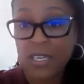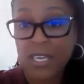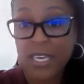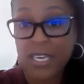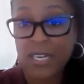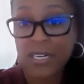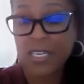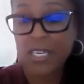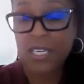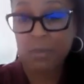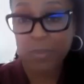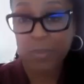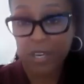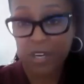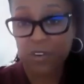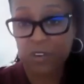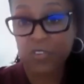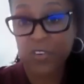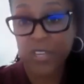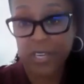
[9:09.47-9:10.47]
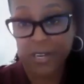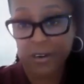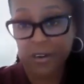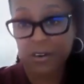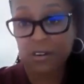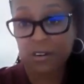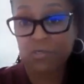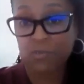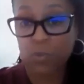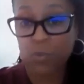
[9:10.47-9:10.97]
and keep healthcare
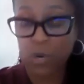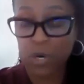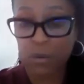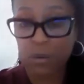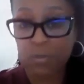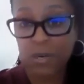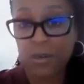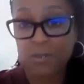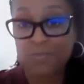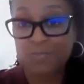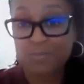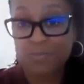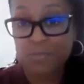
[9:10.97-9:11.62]
affordable.